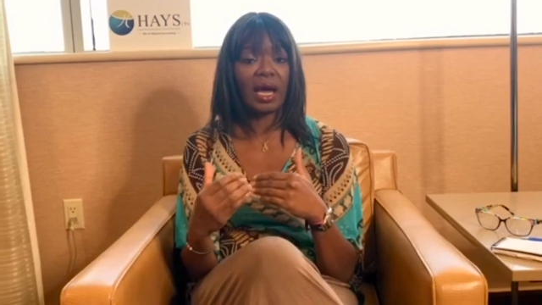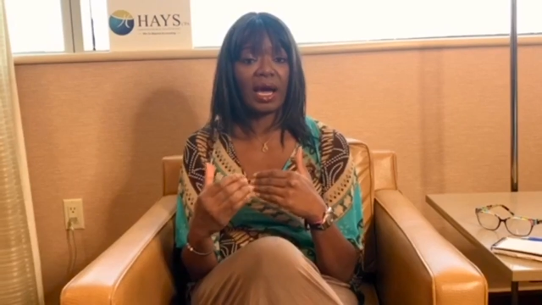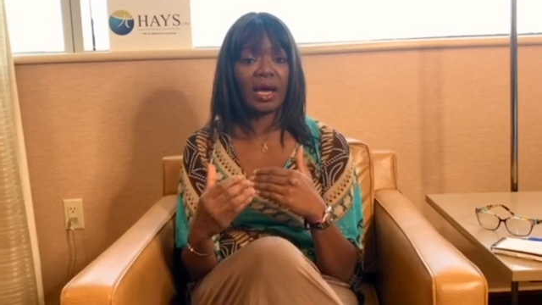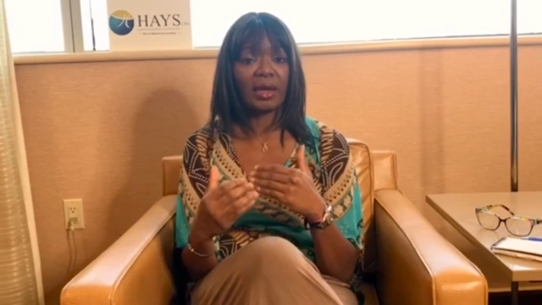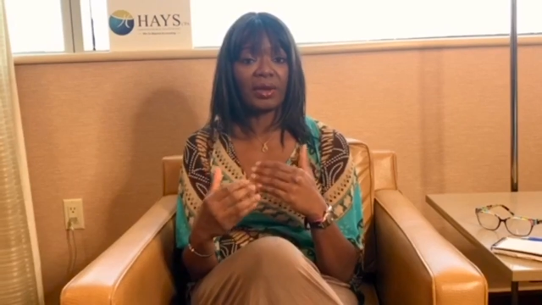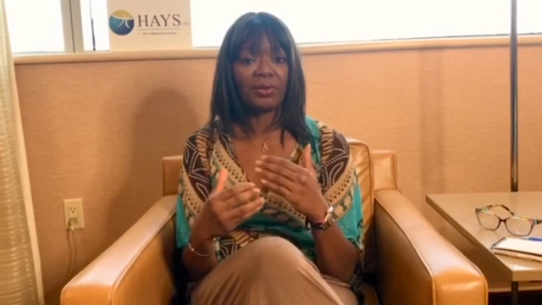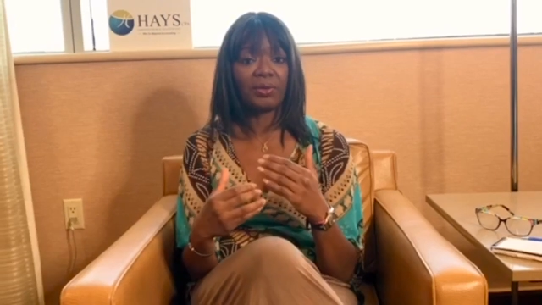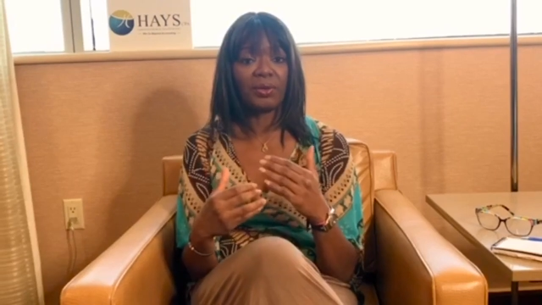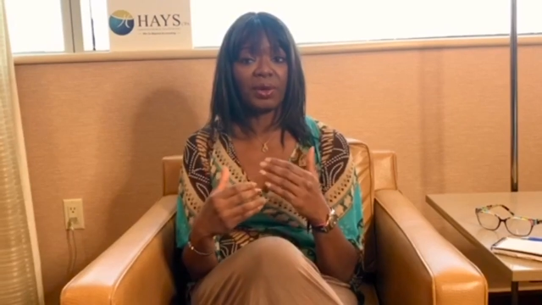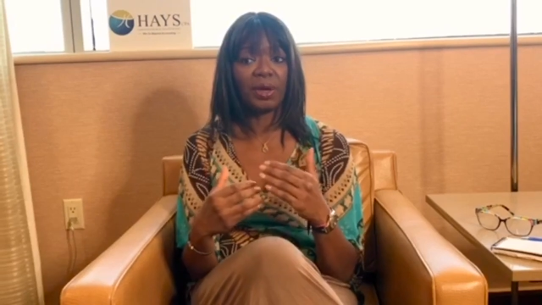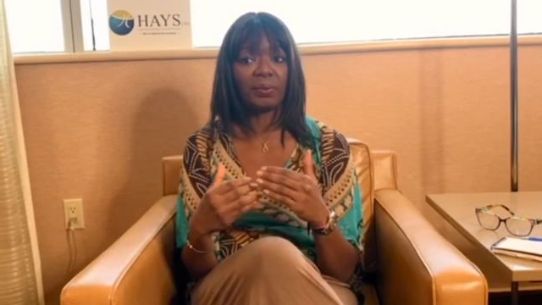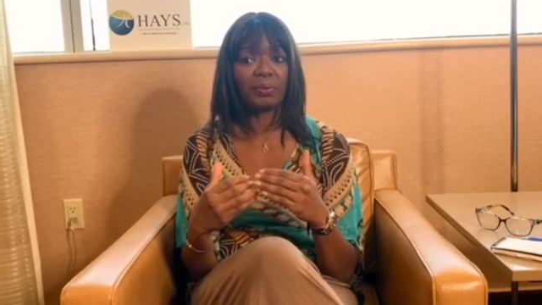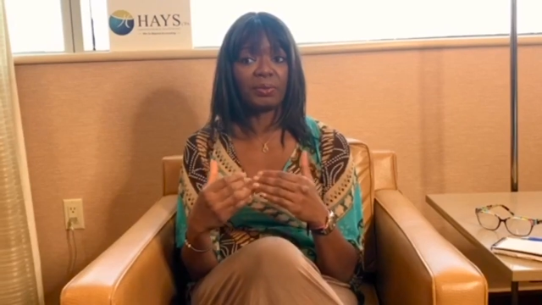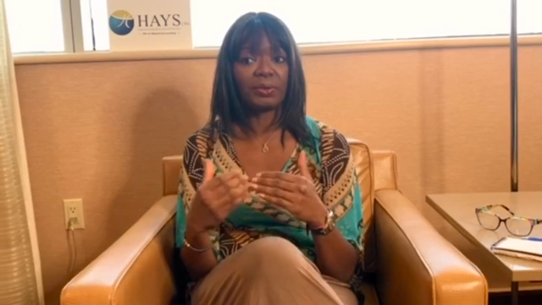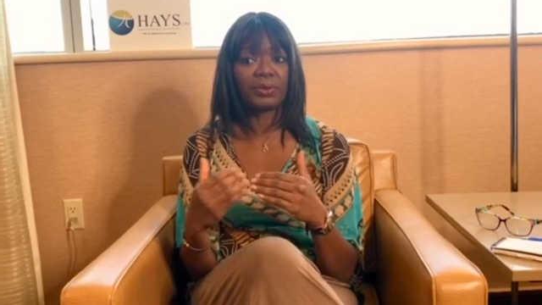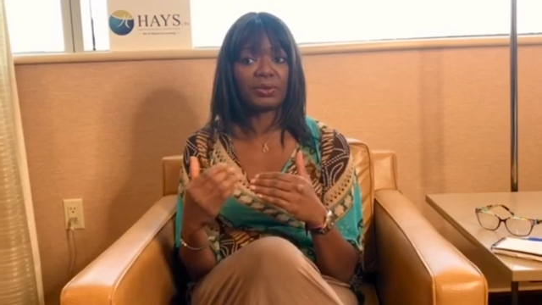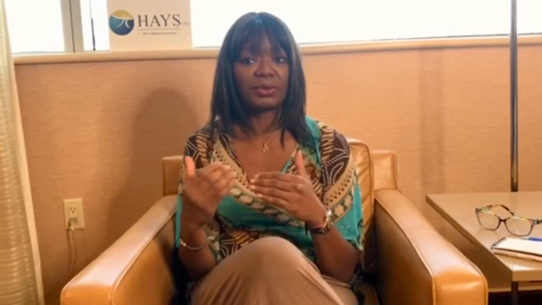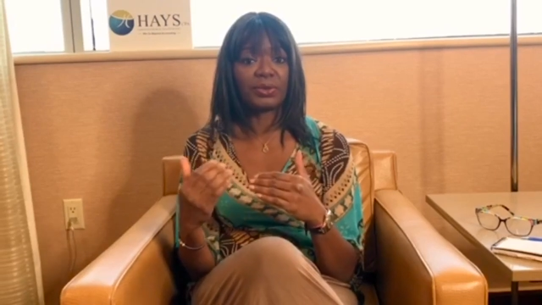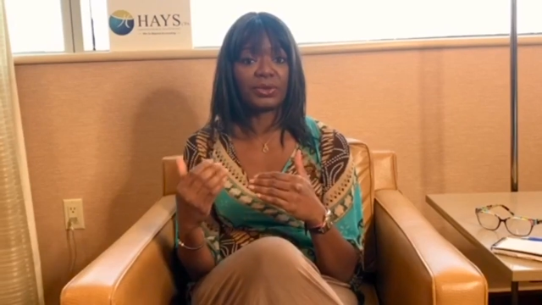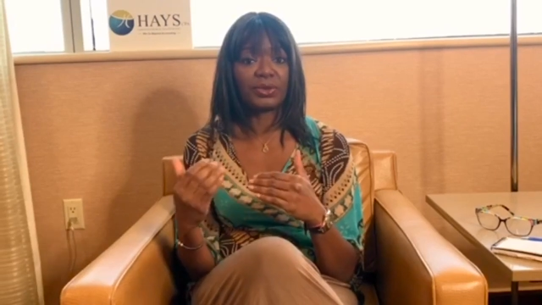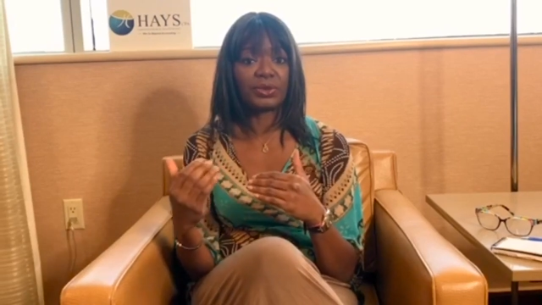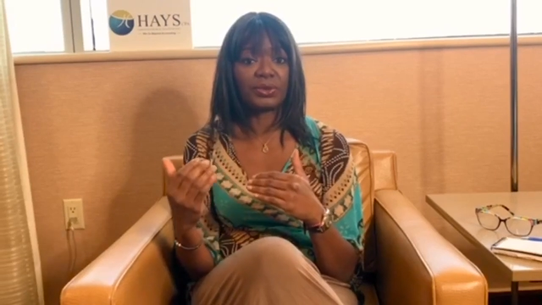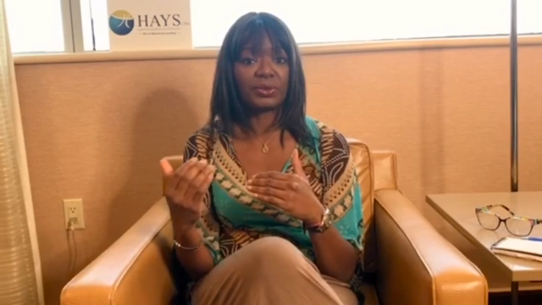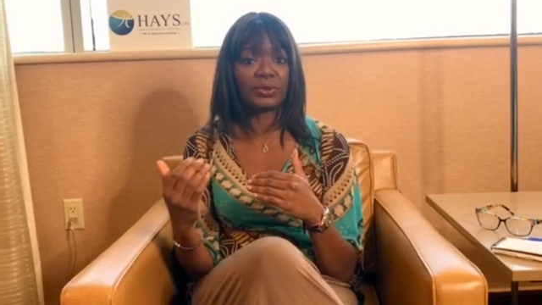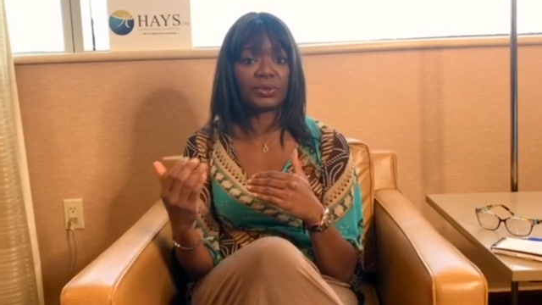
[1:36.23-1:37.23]
Are you
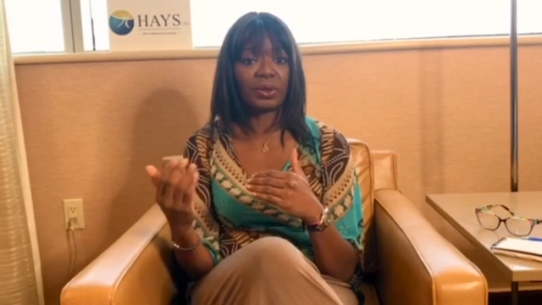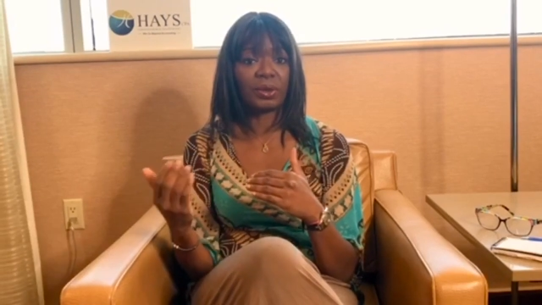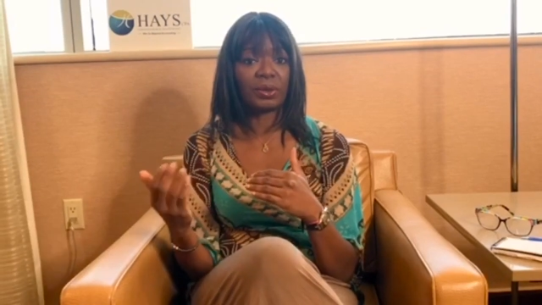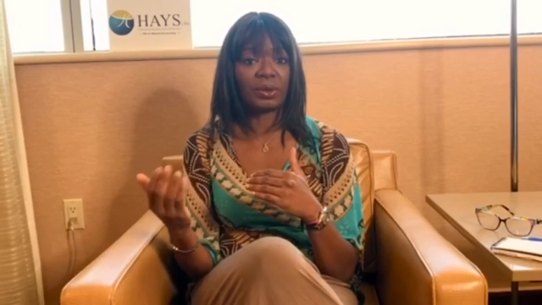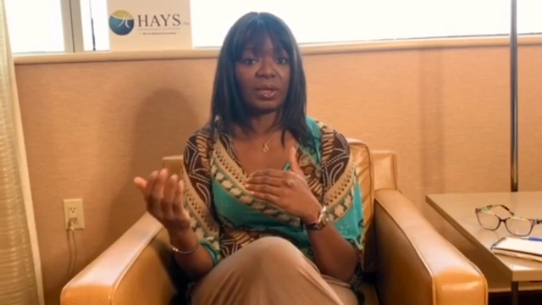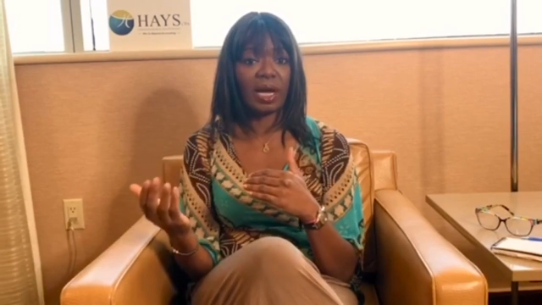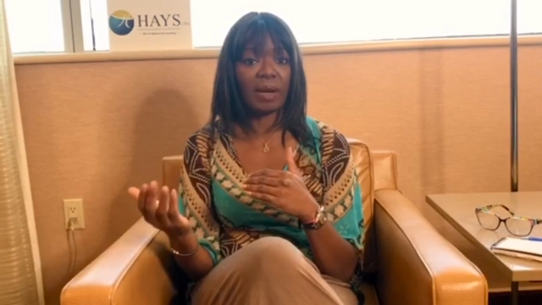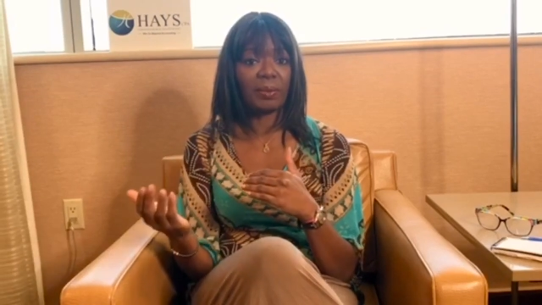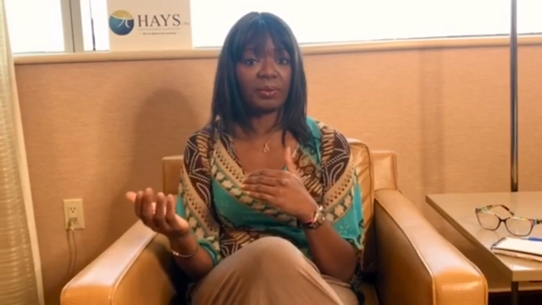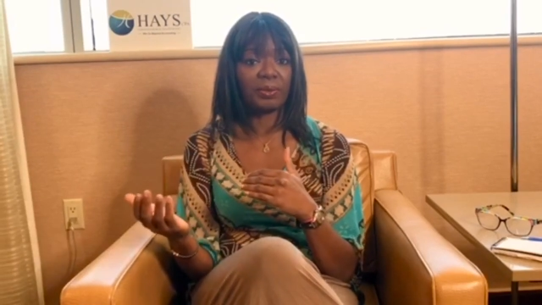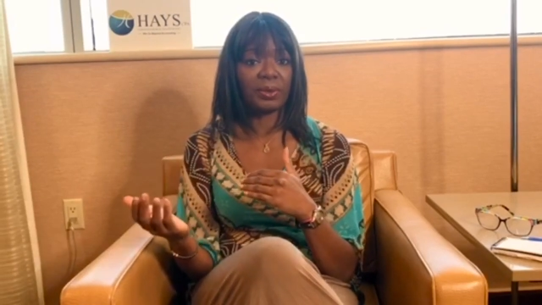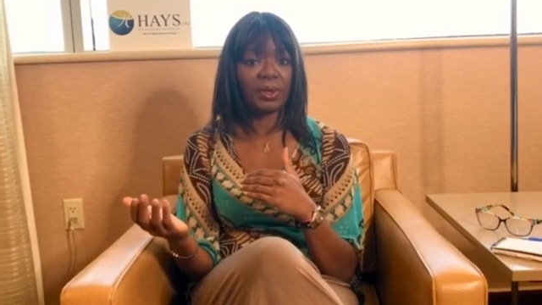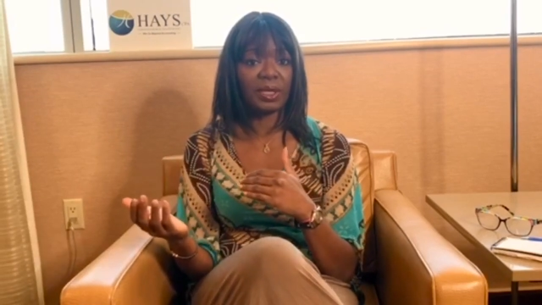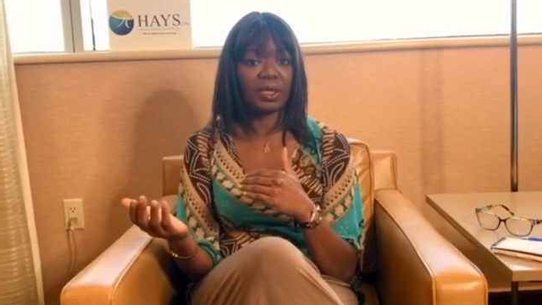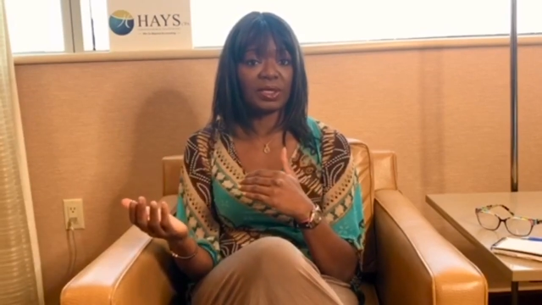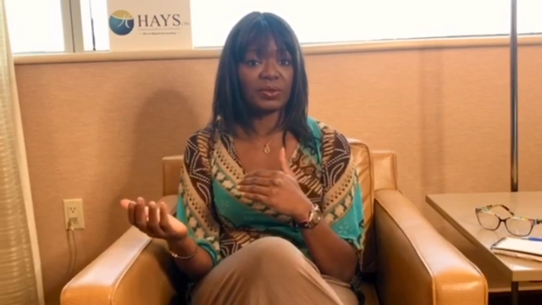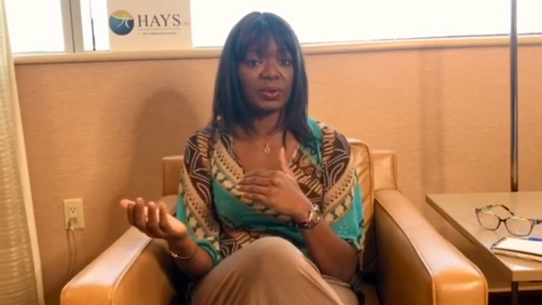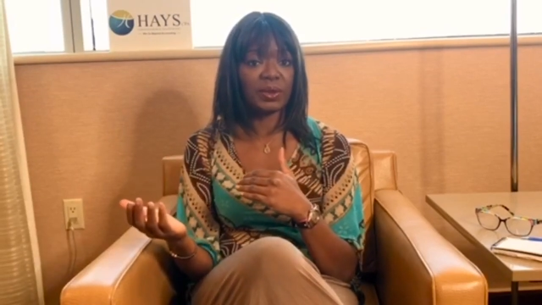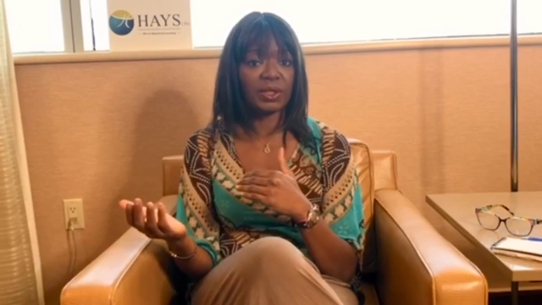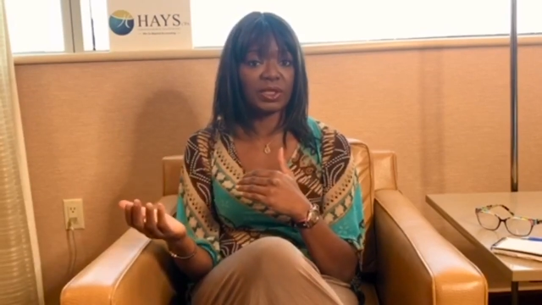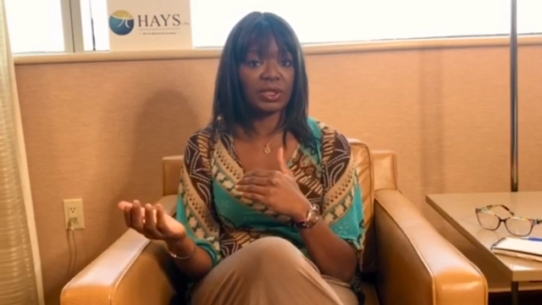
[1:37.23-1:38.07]
able to collaborate